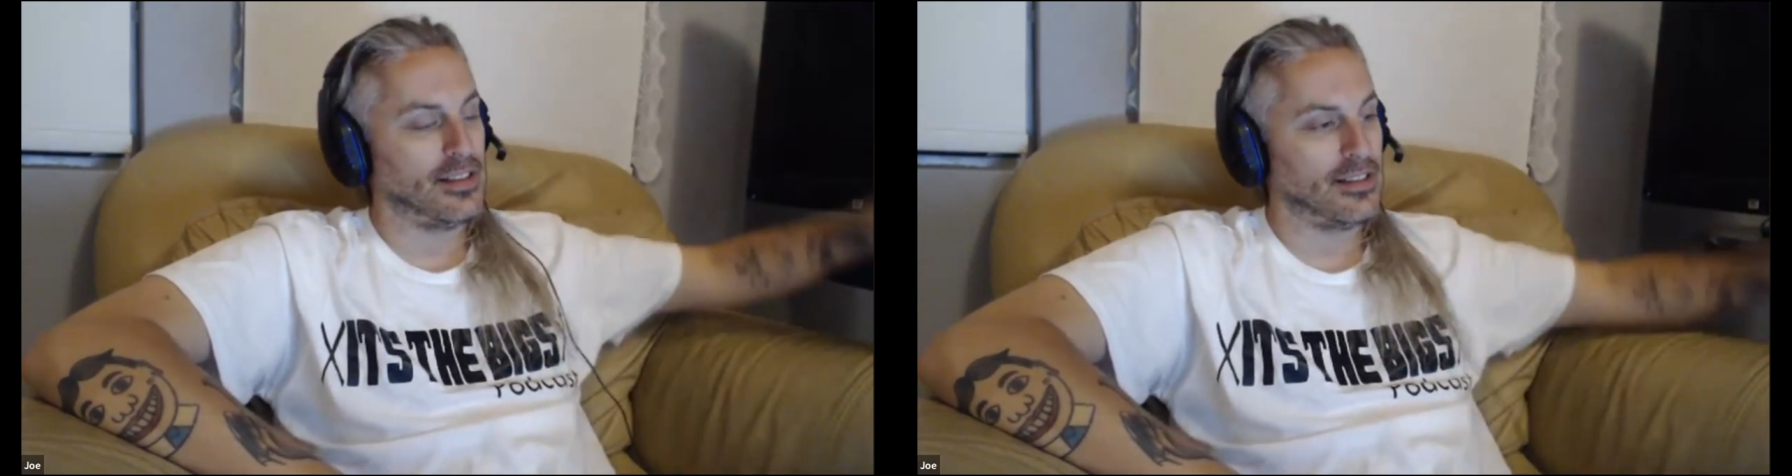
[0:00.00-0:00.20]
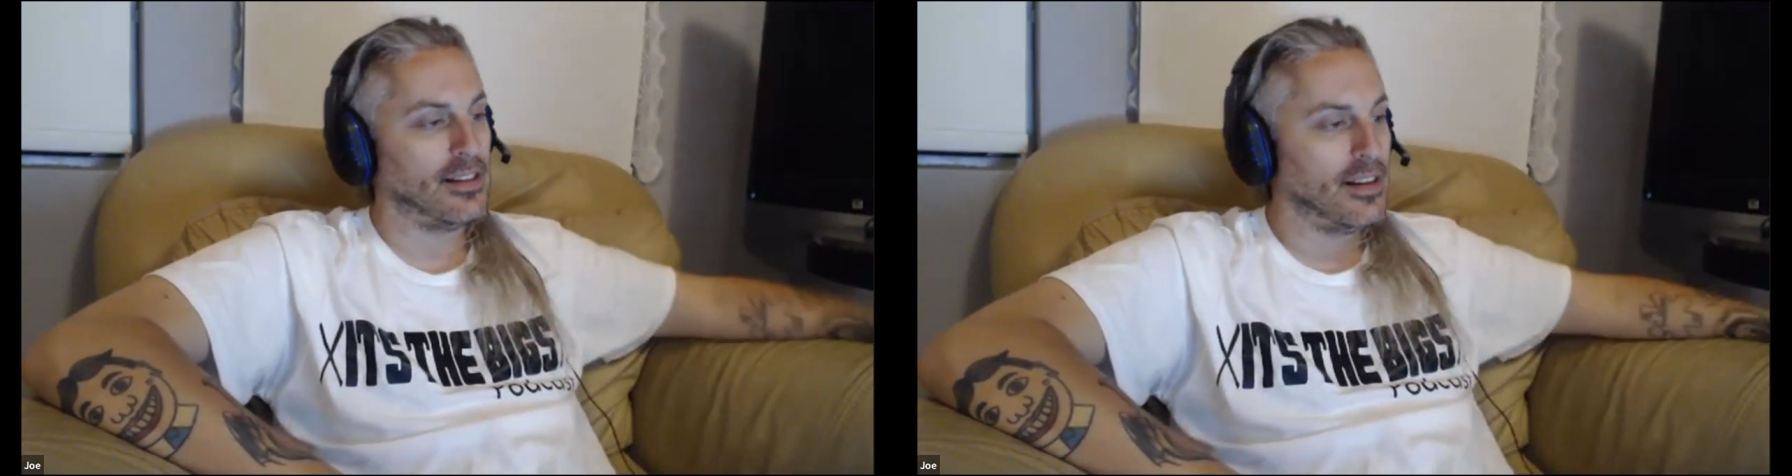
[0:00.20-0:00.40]

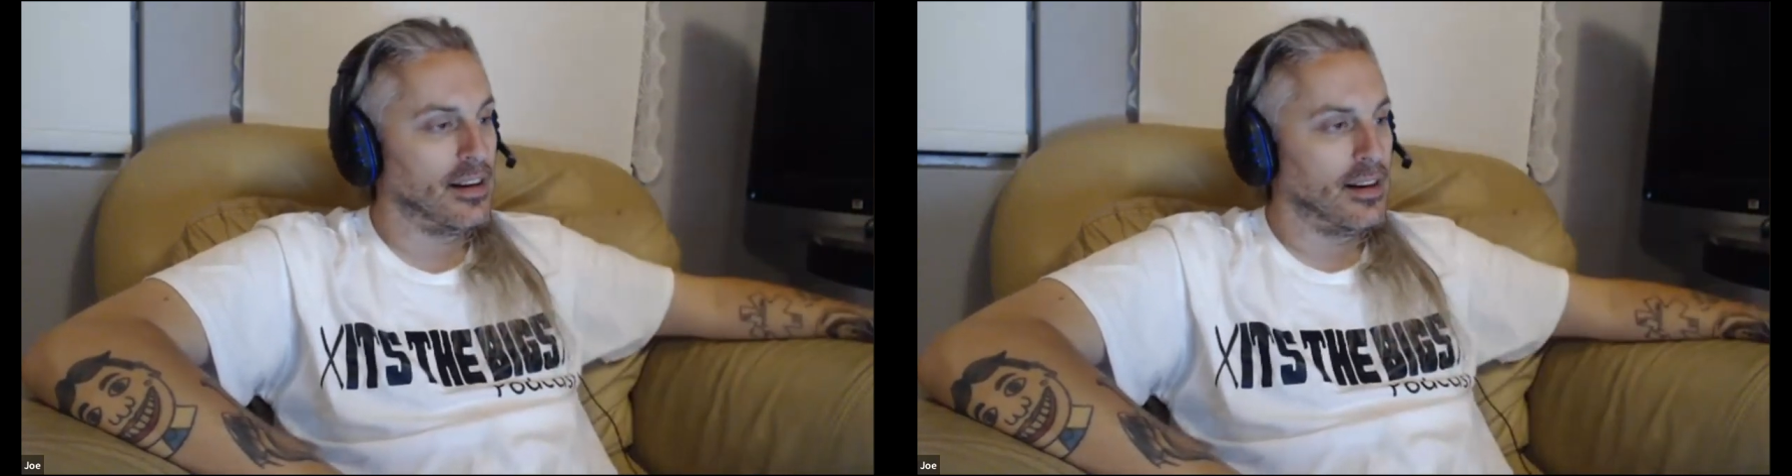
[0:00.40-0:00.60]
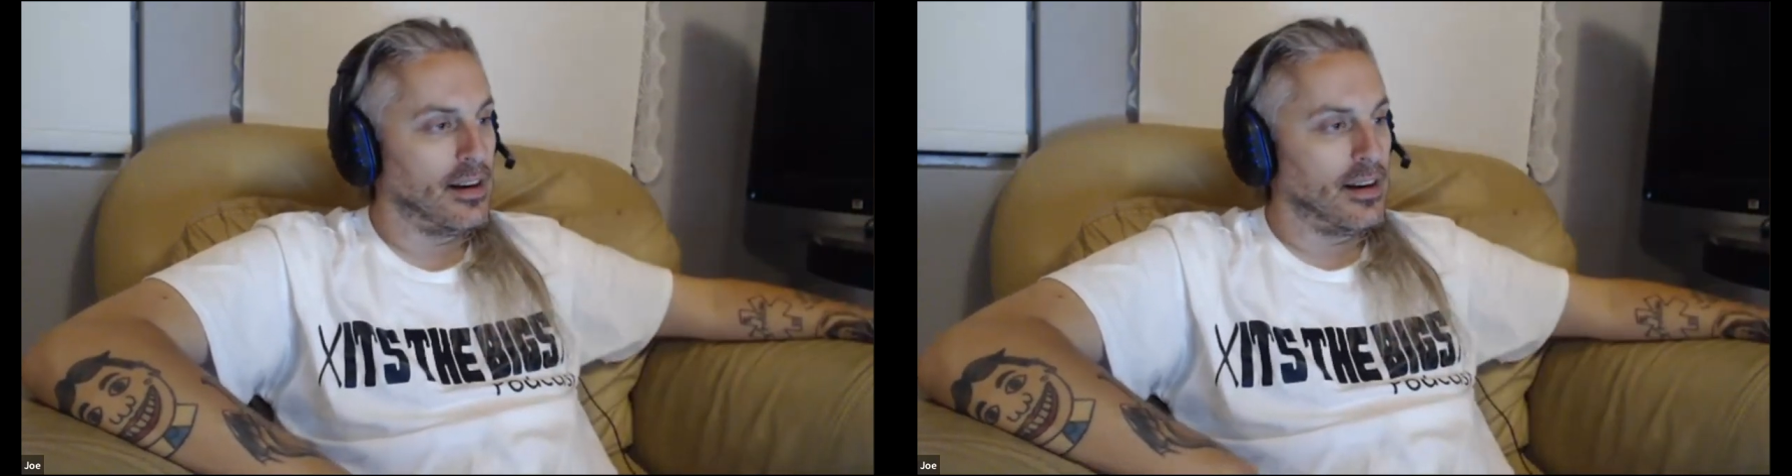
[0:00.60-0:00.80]
season.
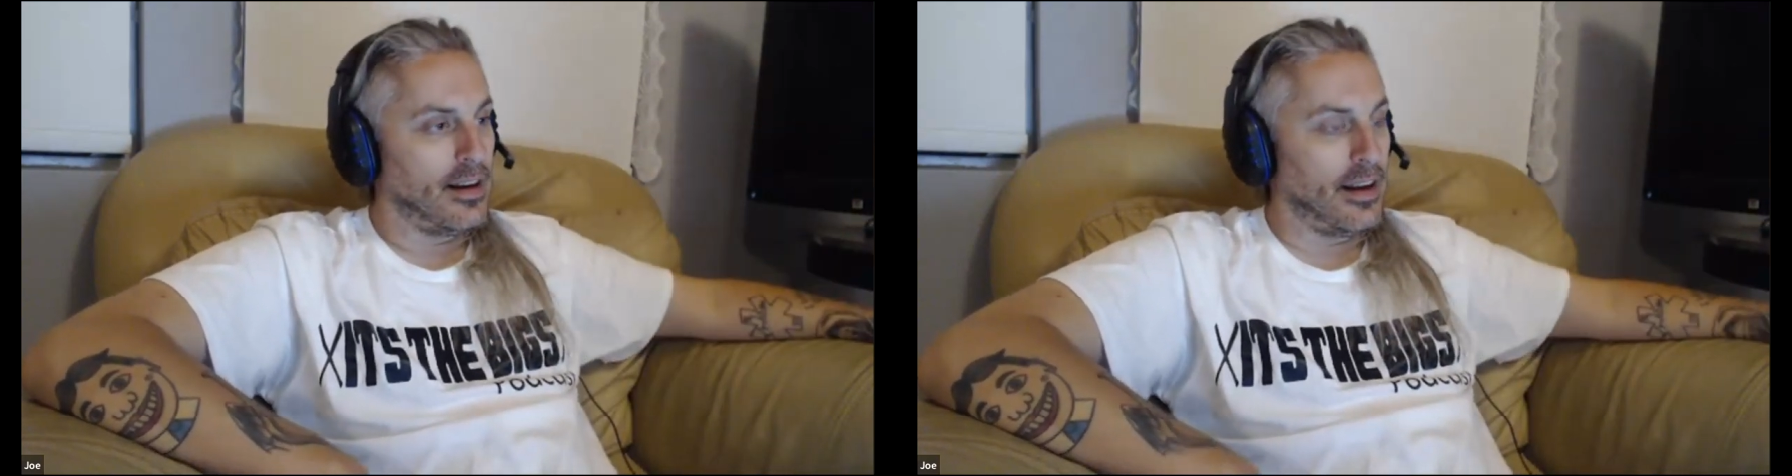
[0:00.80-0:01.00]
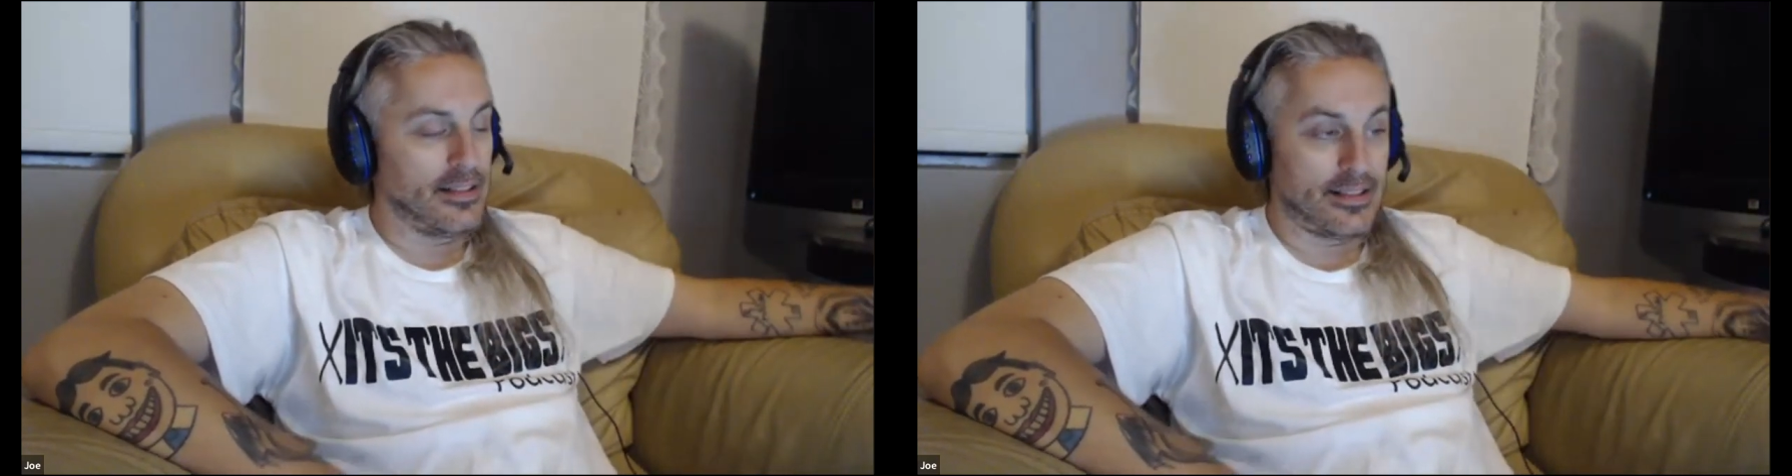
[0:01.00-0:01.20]

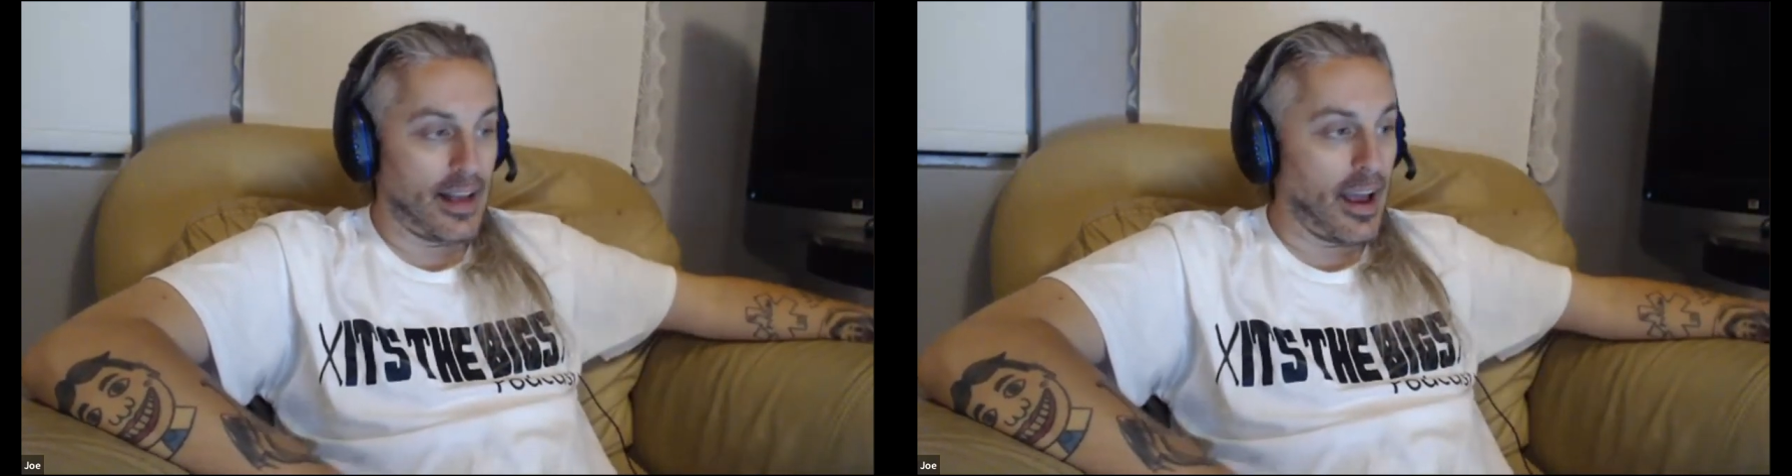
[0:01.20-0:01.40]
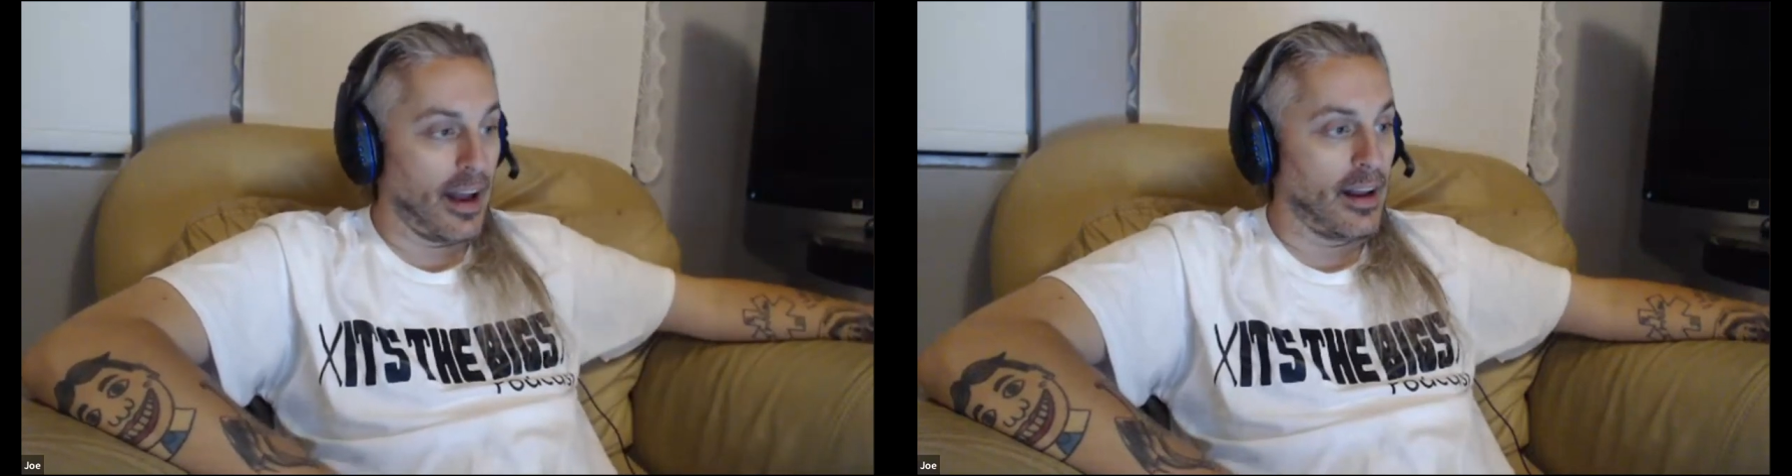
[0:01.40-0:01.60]

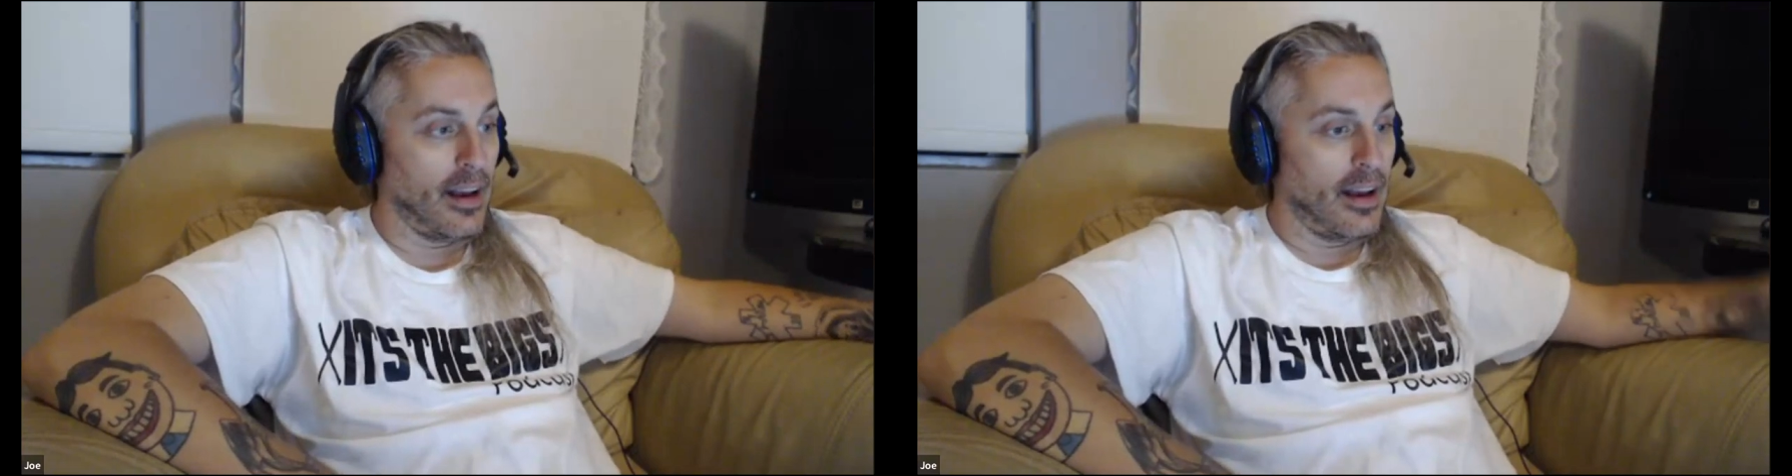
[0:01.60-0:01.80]
Insane.